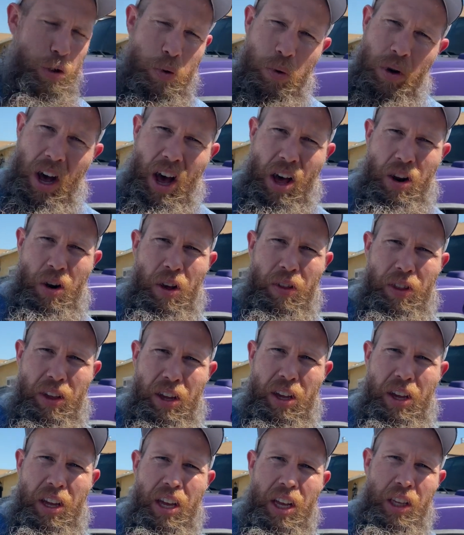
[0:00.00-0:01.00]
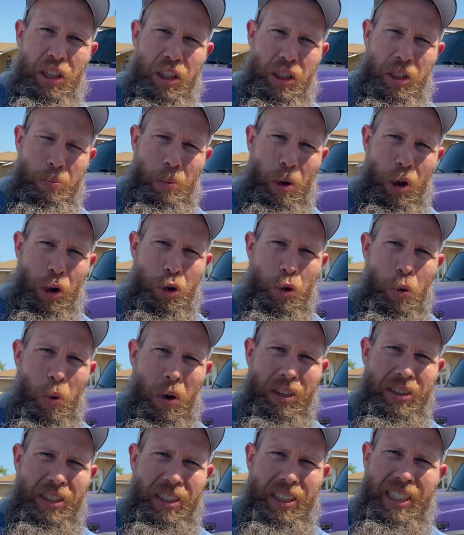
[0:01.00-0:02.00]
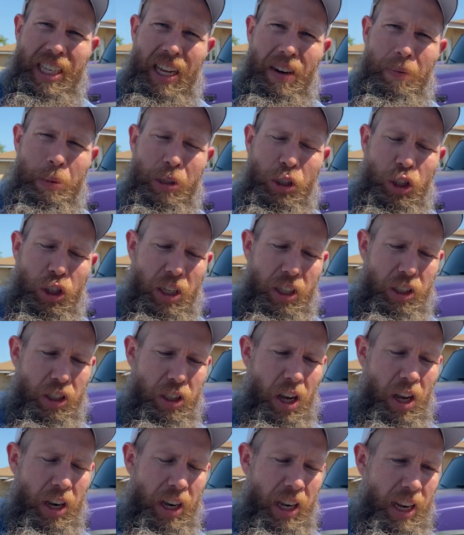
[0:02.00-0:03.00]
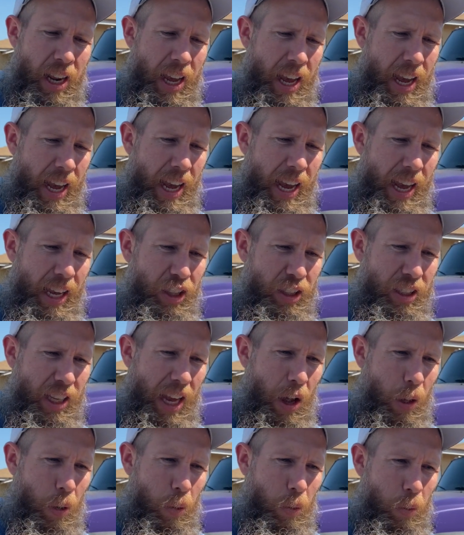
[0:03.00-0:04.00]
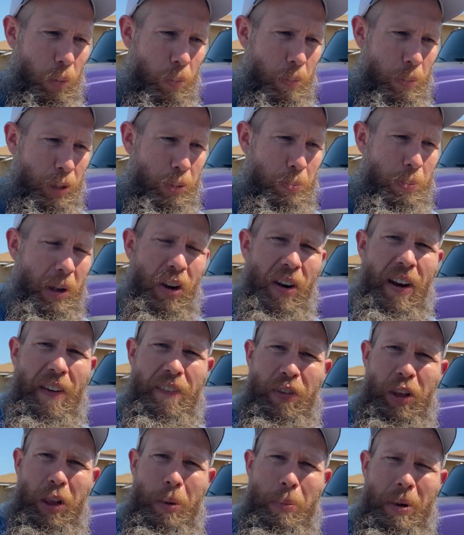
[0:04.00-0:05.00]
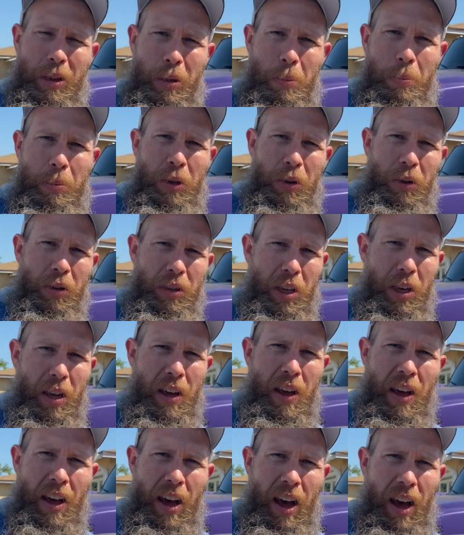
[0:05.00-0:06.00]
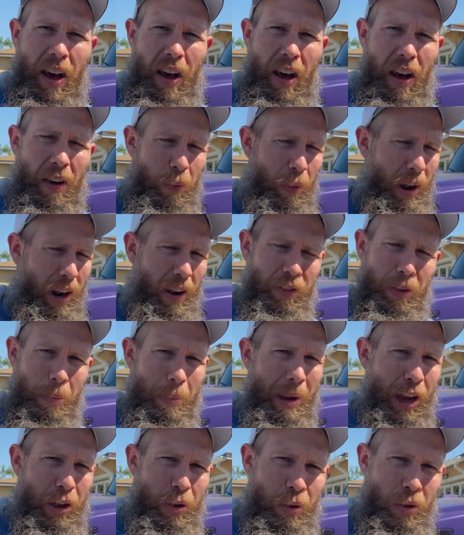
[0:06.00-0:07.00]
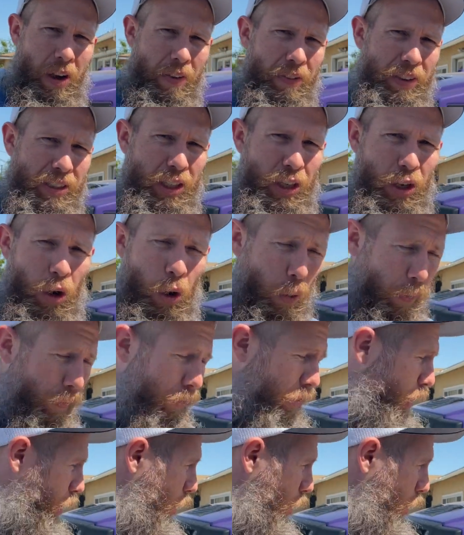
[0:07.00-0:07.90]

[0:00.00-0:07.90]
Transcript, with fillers: you caught all the small nuances that have been changed on it and just how much better I feel about the build. Uh, uh, right off the bat, you obviously hopefully